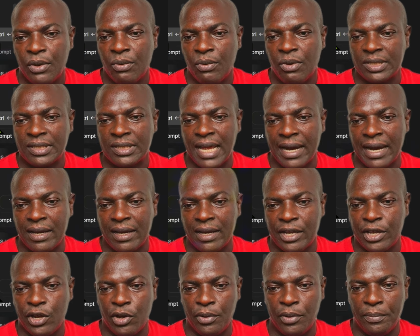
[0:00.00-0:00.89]
Once I
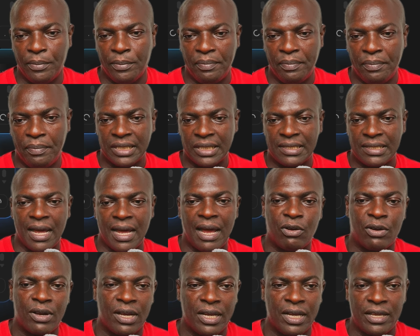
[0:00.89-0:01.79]
click here on paste now,
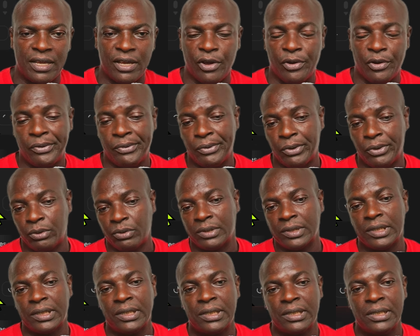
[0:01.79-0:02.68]
I'll click here on
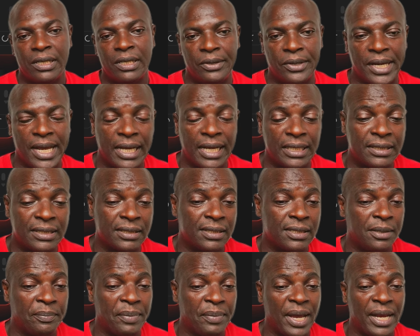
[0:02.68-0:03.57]
run. You get it.
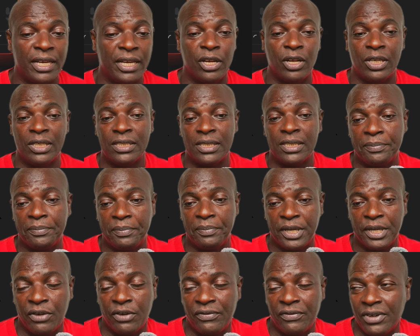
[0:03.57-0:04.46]
Depending on the
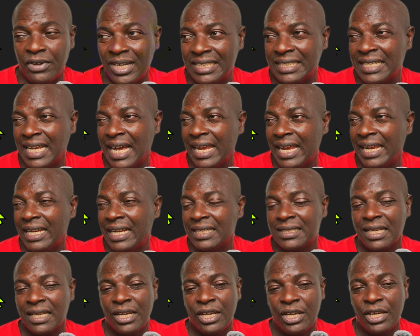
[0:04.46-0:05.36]
speed of your
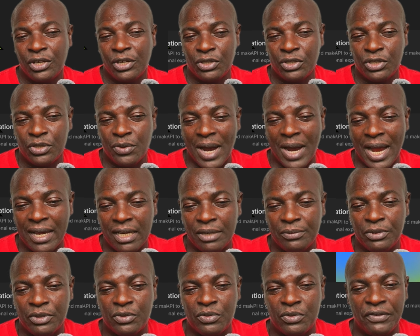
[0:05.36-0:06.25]
internet, usually
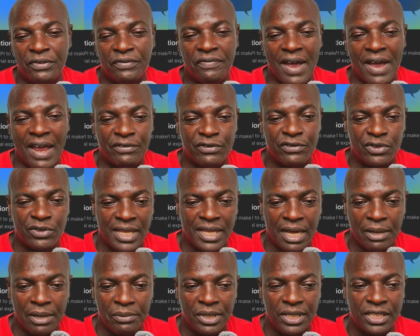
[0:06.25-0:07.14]
between 5 to
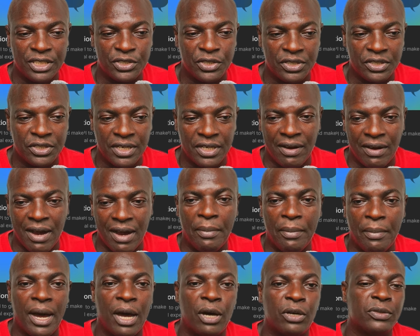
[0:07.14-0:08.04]
10 minutes or
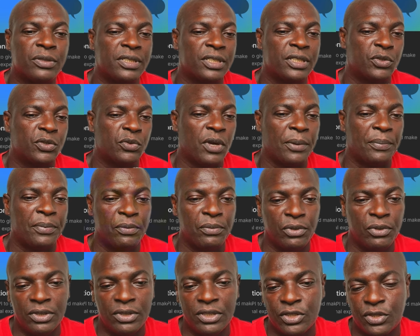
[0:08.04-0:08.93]
thereabouts, it's where
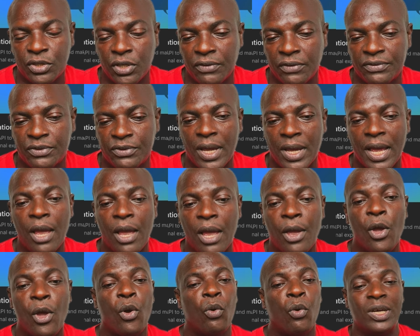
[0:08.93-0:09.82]
people build the software.
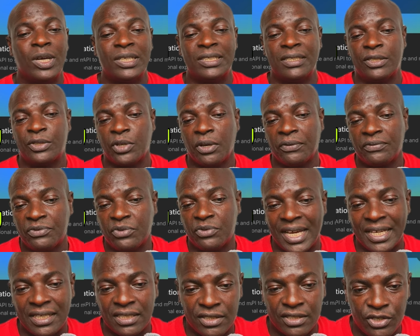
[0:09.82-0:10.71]
Once the
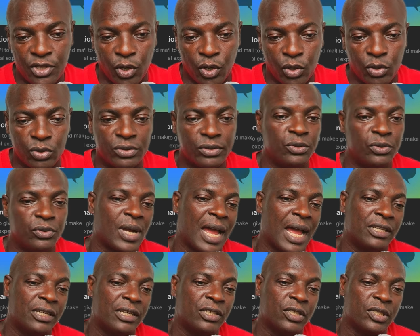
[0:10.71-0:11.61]
software is done, you
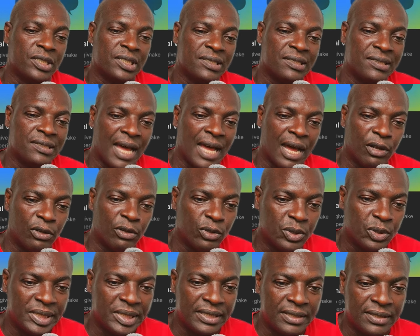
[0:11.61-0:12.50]
can just
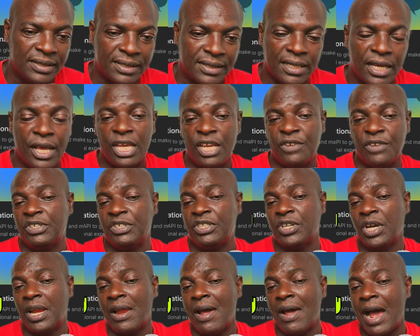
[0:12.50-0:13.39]
download it. If you
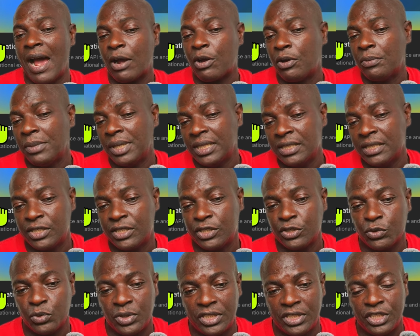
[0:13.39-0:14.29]
join our
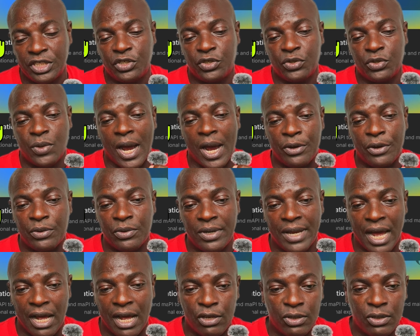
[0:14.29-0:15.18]
community, we'll teach you how you
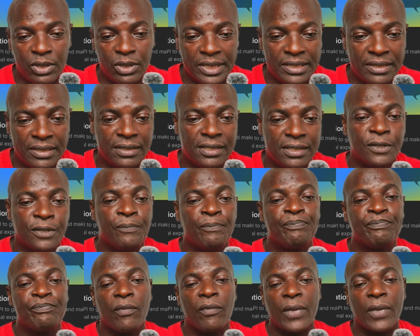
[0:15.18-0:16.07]
download
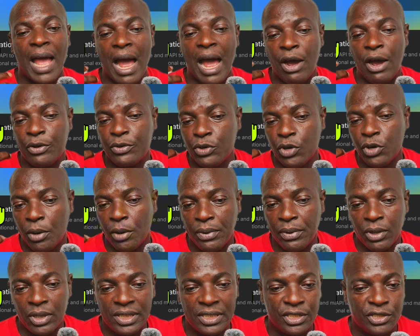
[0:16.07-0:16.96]
it, how you
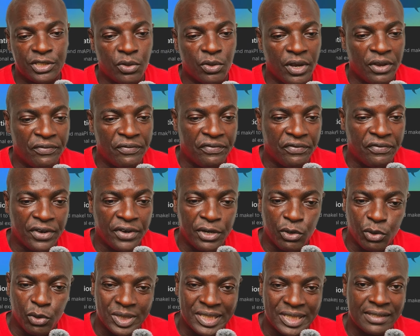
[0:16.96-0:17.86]
upload this to a free
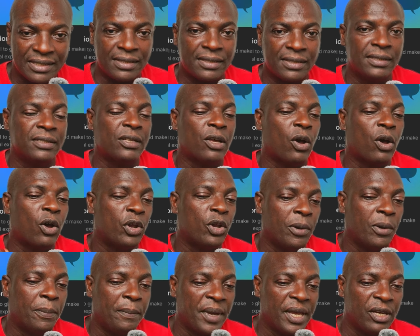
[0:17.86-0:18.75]
hosting or
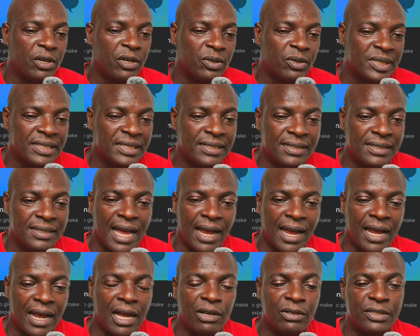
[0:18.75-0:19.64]
your paid hosting
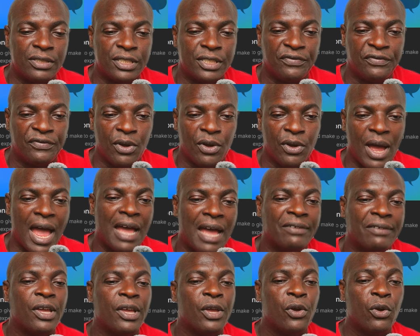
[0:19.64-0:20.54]
account if you
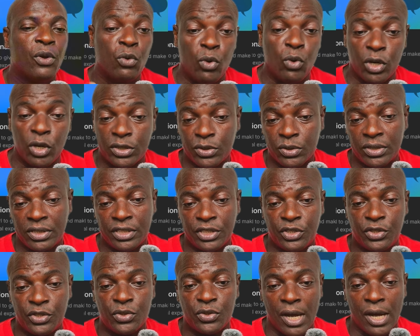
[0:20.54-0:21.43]
have. We'll also
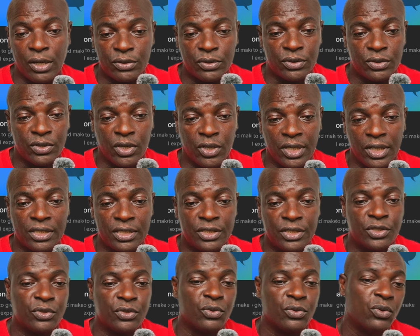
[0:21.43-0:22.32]
teach you how to turn
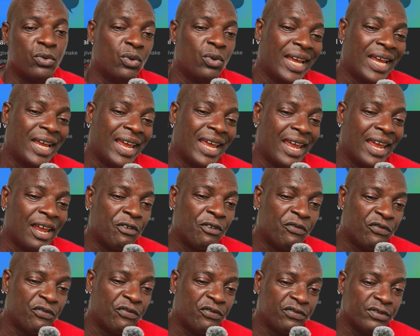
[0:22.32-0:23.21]
it to a
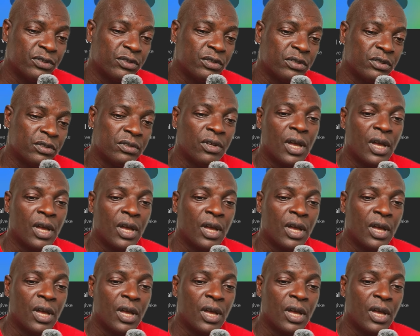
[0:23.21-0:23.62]
full